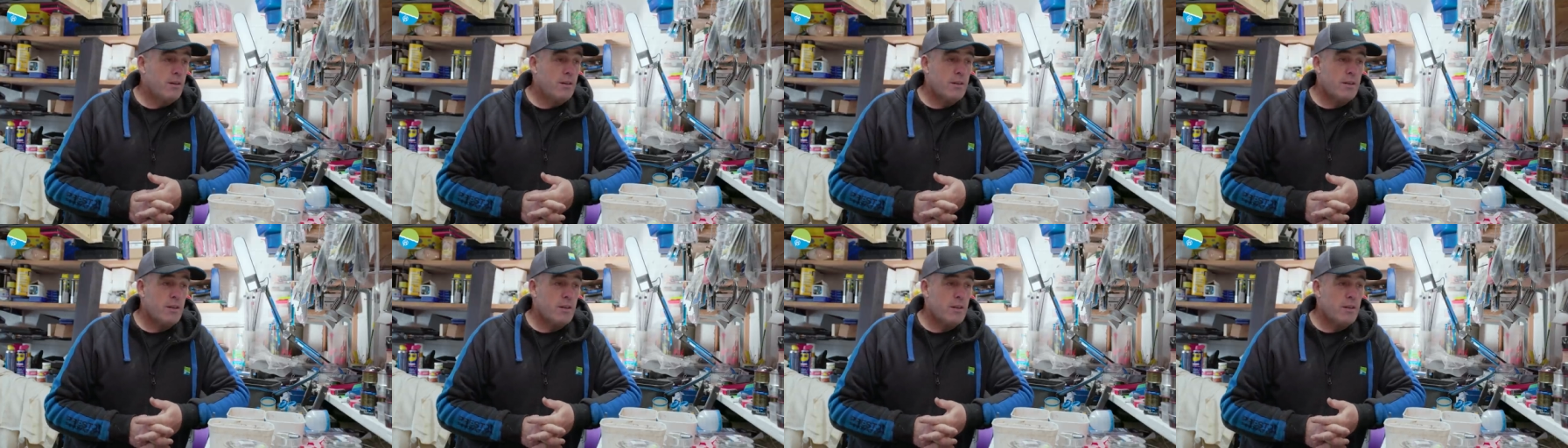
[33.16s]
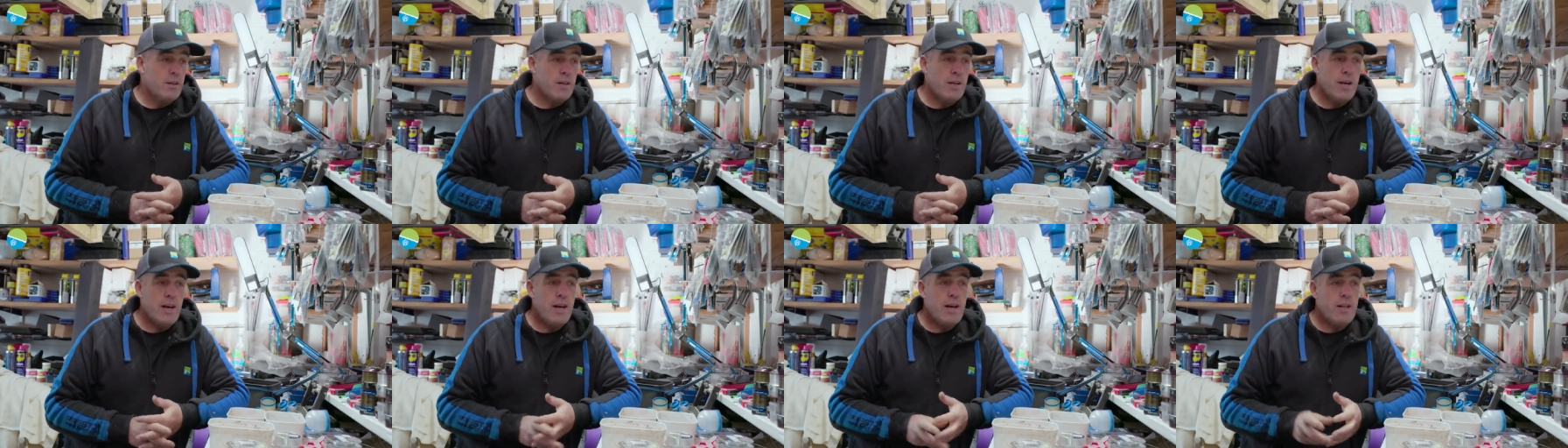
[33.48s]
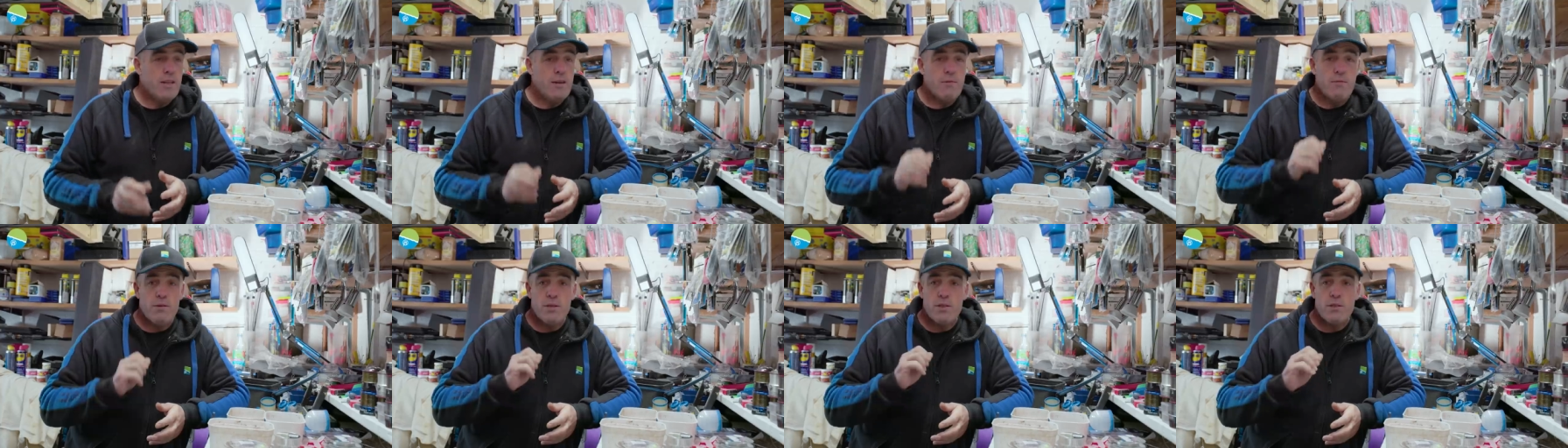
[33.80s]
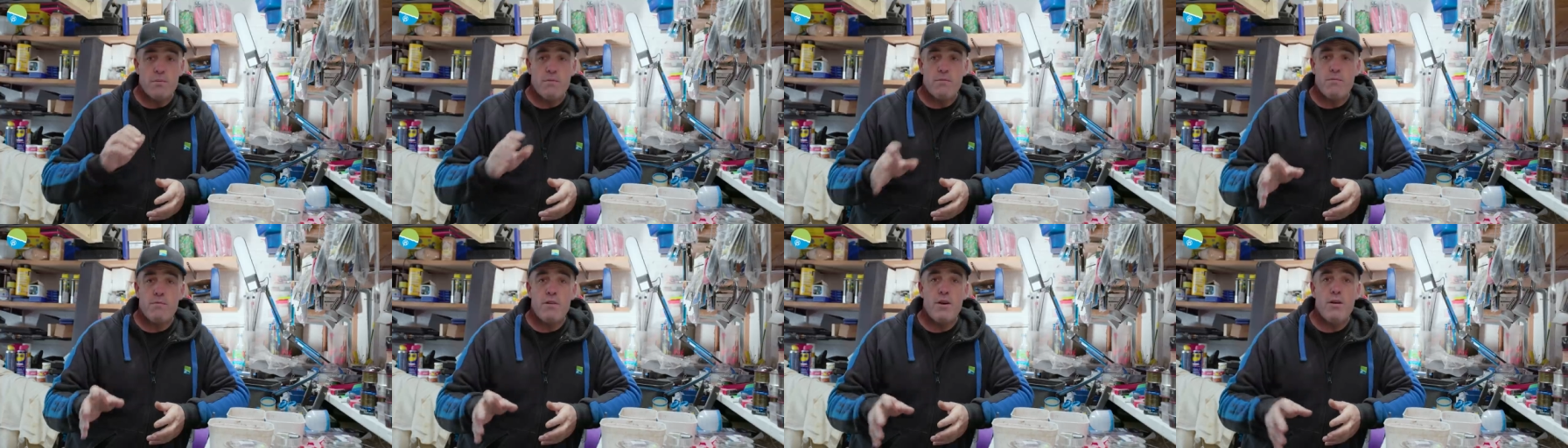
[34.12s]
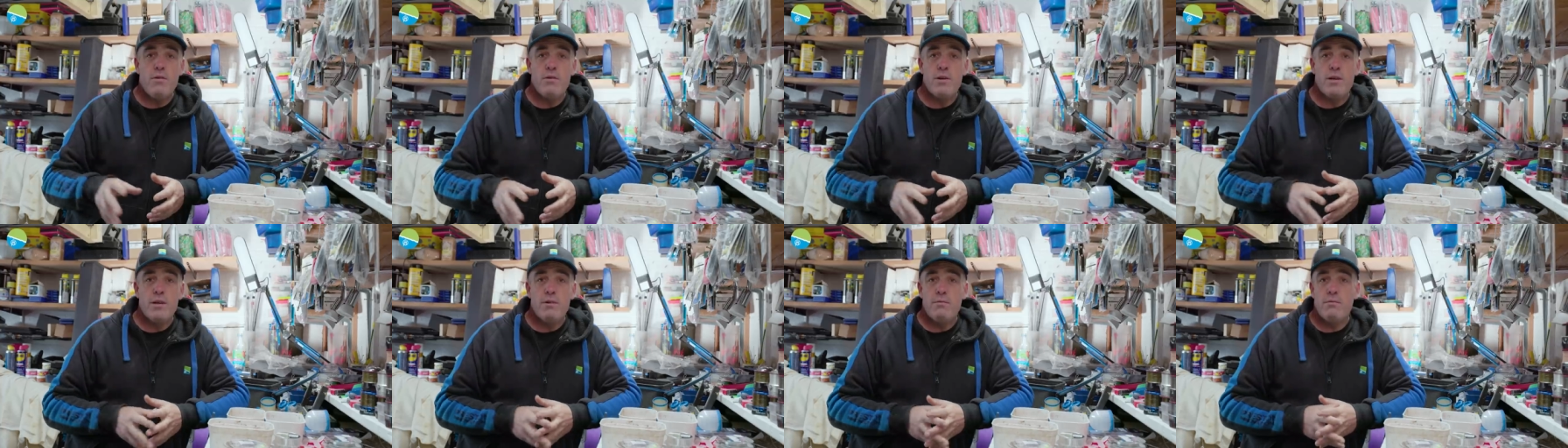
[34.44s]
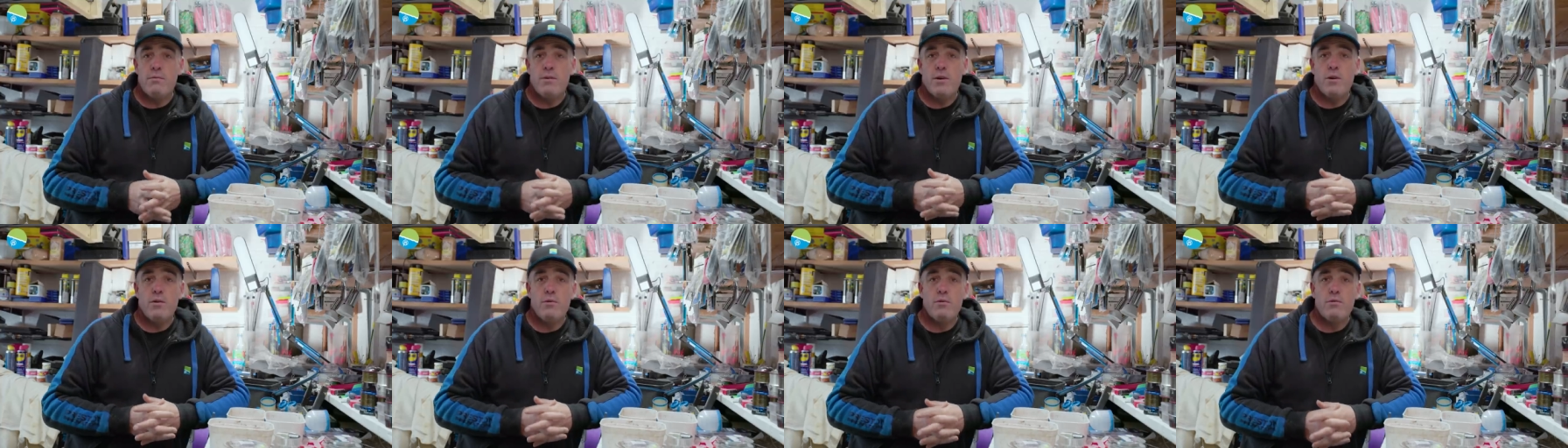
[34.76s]
yeah, there is some throwing
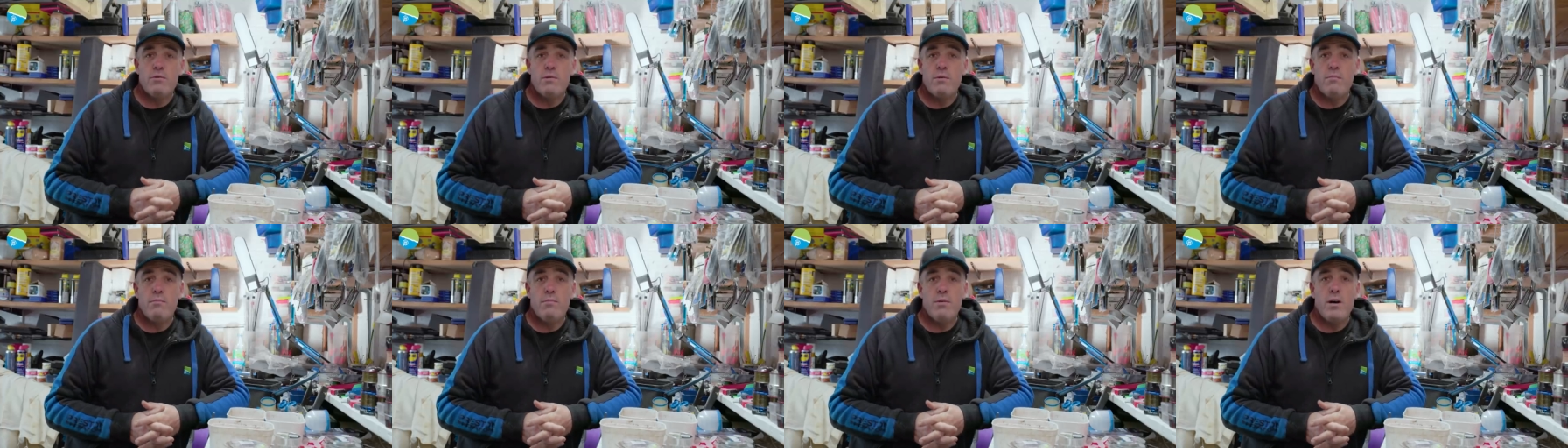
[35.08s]
involved,